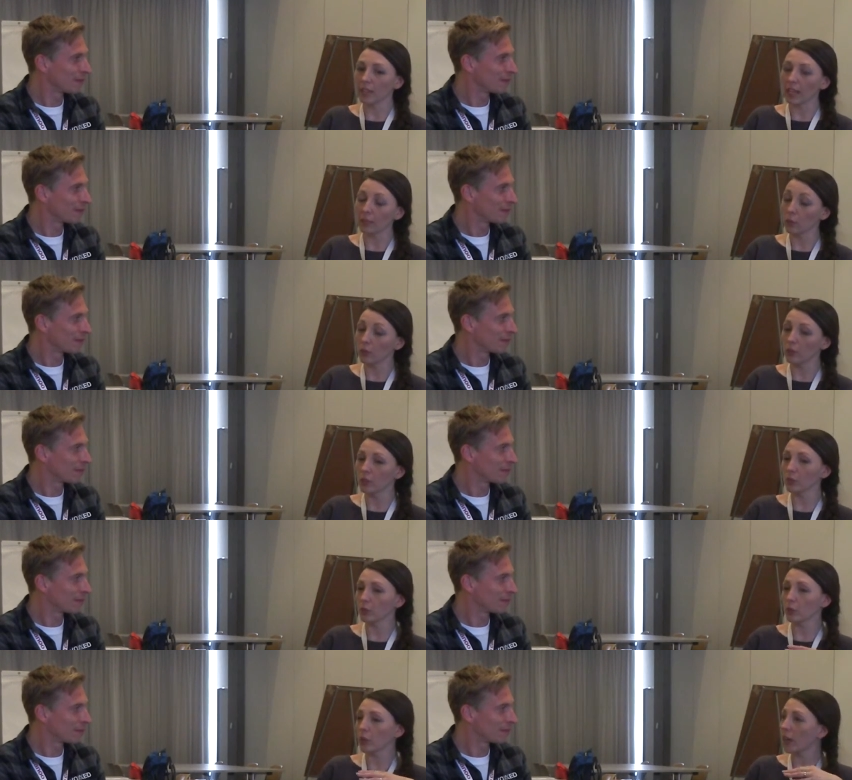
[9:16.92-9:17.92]
Speaker 1: have to
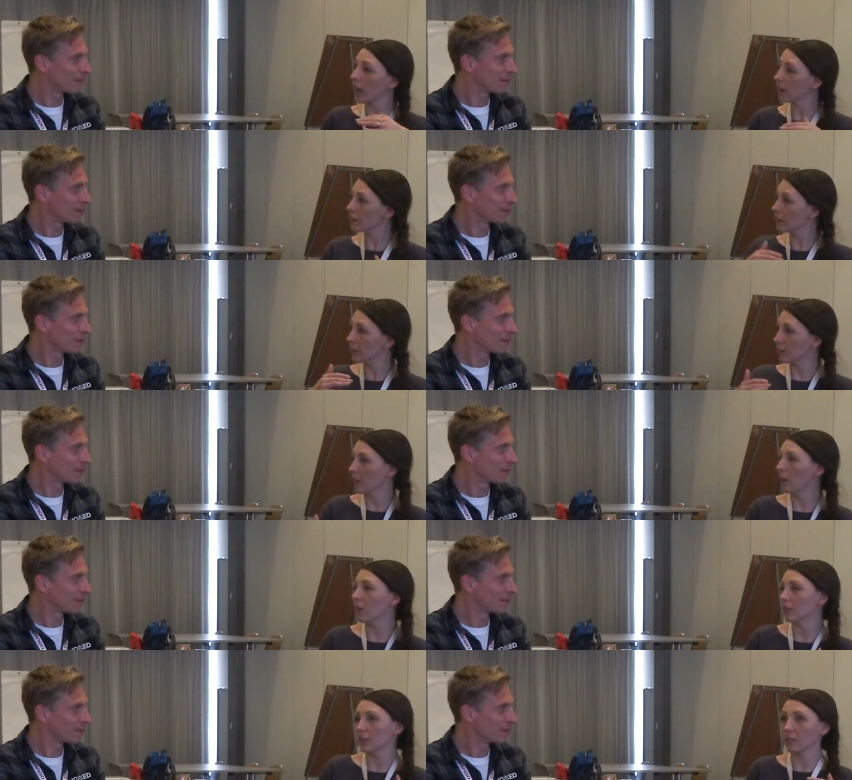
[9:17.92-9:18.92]
learn to cut
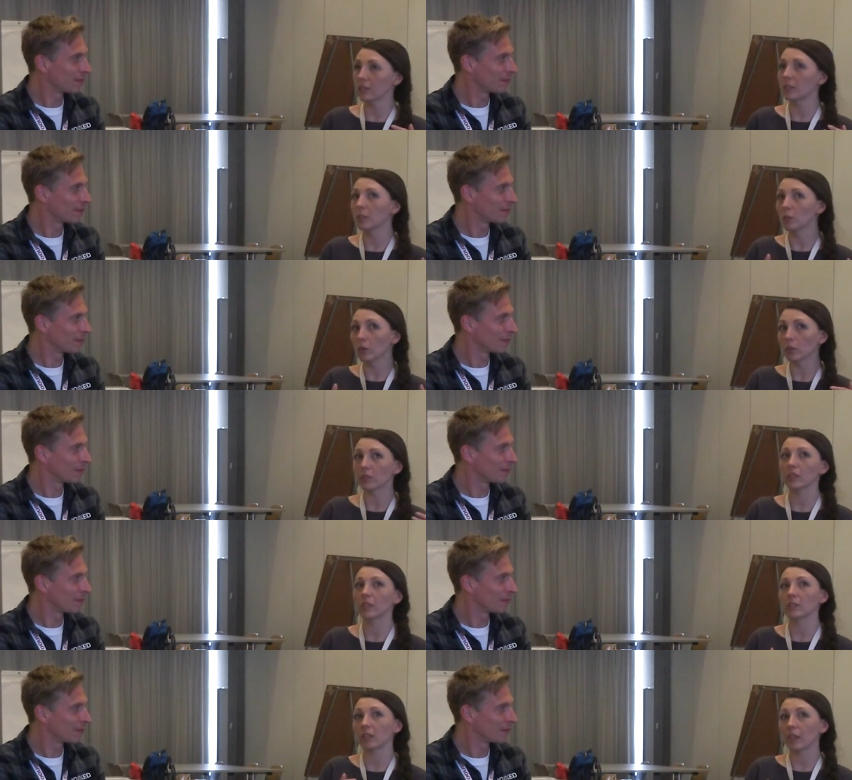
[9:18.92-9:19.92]
on stimulus
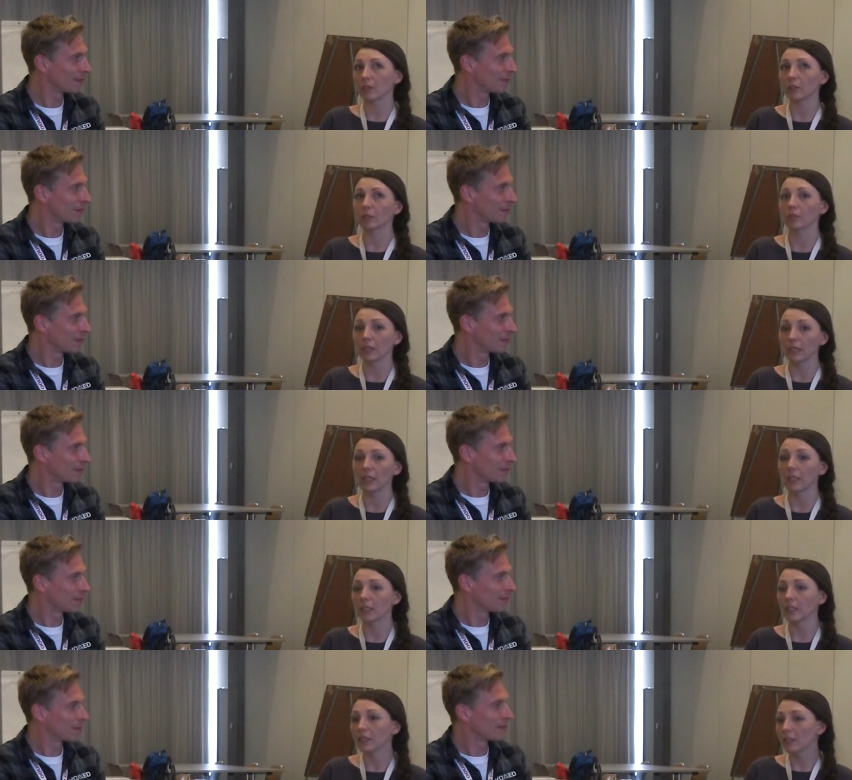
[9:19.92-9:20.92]
that aren't
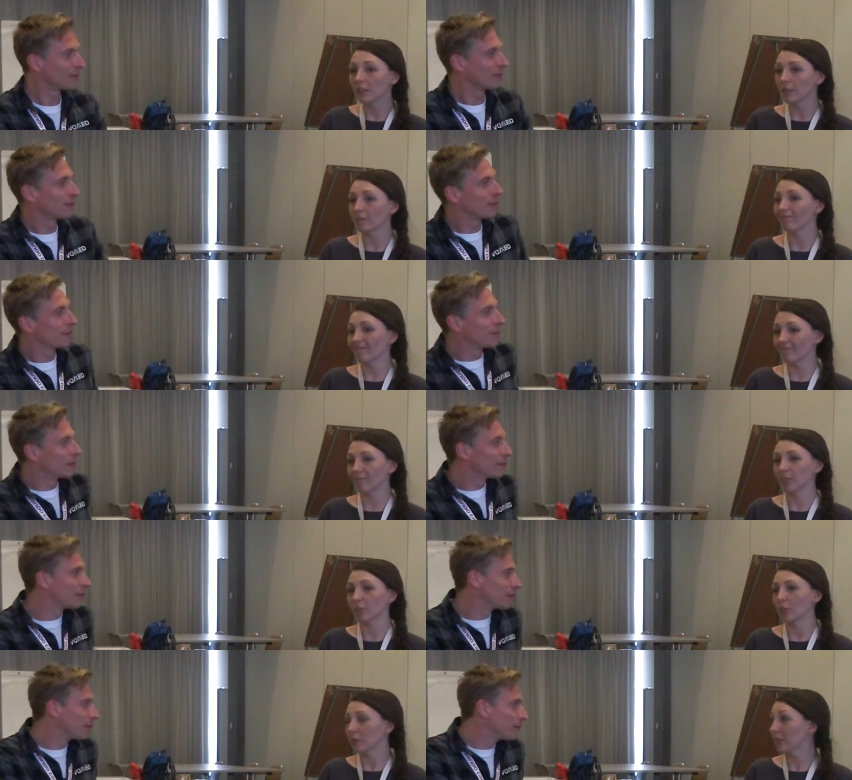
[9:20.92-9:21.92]
really,
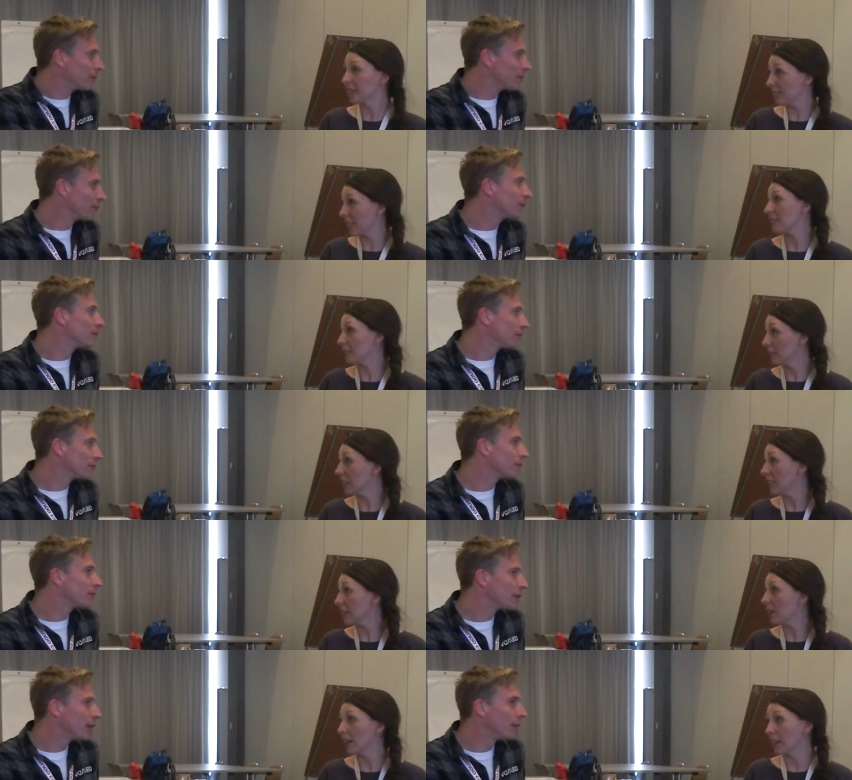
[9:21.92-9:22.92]
you know, necessary
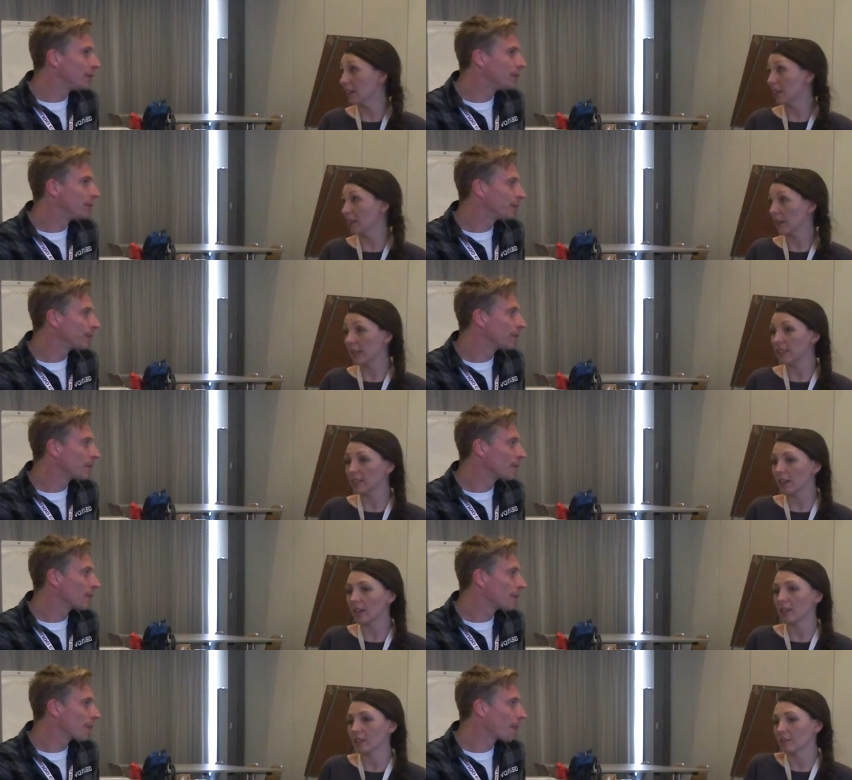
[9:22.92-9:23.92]
yeah. and, uh, and
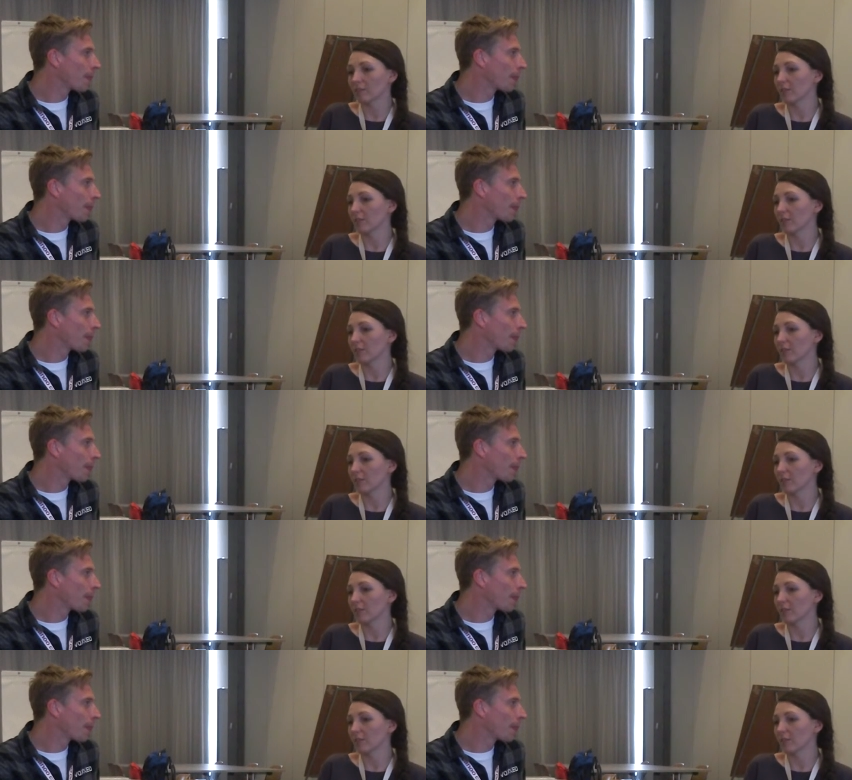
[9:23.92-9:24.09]
are